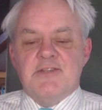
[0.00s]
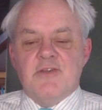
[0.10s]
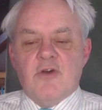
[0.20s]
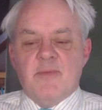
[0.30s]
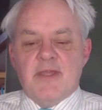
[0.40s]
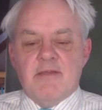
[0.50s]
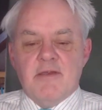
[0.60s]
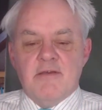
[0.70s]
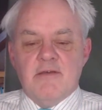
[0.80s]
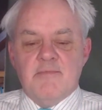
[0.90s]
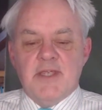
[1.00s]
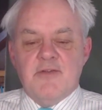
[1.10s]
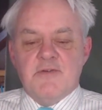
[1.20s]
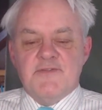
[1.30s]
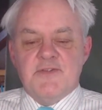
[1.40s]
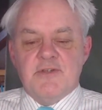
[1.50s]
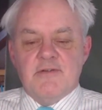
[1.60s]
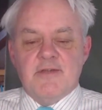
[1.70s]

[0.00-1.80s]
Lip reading: to copy in Oxfordshire.